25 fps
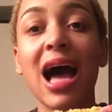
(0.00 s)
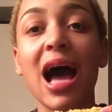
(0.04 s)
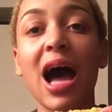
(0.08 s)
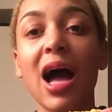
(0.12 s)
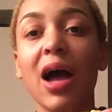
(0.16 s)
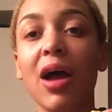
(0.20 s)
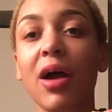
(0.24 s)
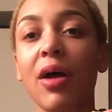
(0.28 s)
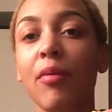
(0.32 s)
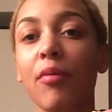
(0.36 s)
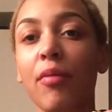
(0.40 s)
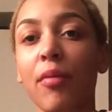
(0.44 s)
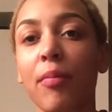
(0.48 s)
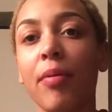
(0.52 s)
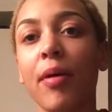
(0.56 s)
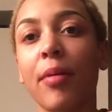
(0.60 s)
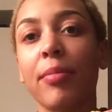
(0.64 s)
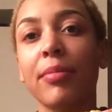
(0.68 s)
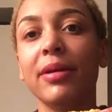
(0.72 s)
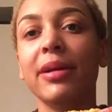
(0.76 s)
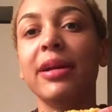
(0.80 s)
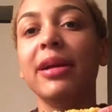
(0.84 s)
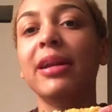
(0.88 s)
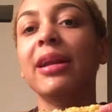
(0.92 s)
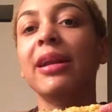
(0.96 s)
I would
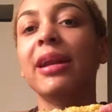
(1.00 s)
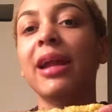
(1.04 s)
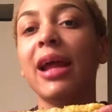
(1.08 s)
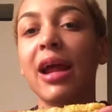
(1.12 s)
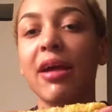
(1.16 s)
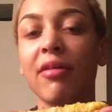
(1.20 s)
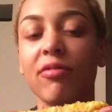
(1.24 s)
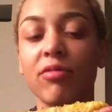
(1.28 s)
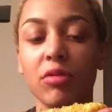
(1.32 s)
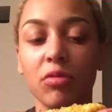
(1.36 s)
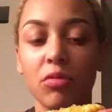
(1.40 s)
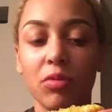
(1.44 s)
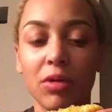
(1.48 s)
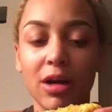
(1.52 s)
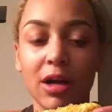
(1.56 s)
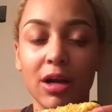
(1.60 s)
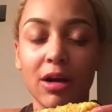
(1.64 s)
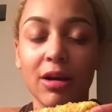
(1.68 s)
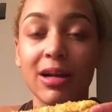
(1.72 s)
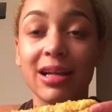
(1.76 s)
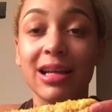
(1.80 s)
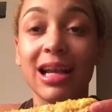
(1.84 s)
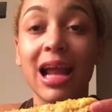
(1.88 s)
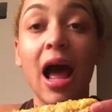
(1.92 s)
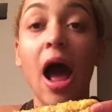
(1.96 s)
probably get it
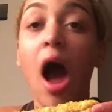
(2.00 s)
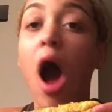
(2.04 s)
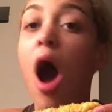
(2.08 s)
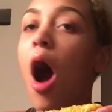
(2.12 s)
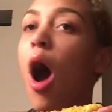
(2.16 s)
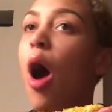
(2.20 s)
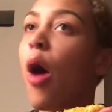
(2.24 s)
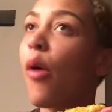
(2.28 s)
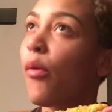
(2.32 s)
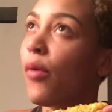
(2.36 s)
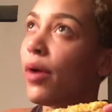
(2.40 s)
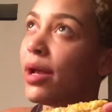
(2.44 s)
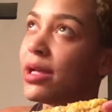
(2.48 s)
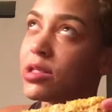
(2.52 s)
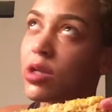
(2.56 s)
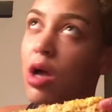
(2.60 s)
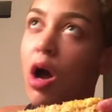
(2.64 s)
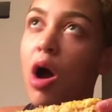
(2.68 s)
everywhere, and I always,